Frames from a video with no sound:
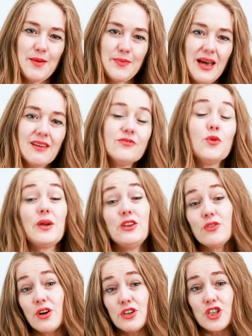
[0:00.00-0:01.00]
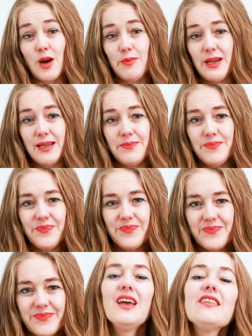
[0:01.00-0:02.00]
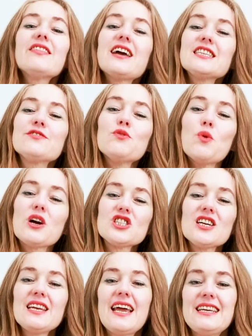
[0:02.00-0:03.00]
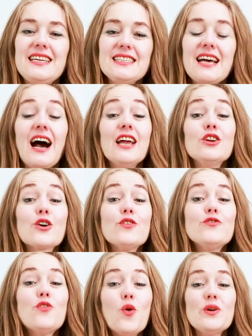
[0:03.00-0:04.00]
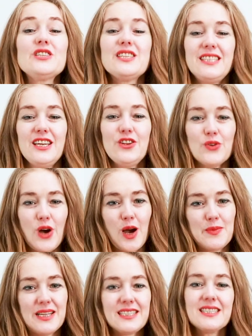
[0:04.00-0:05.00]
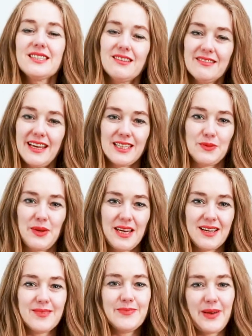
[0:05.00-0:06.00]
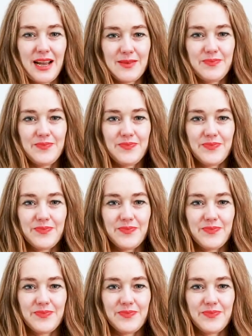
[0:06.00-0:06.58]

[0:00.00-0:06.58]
handbag for when you go shopping. Thanks for watching ladies. I look forward to seeing your comments. Till next week. Bye.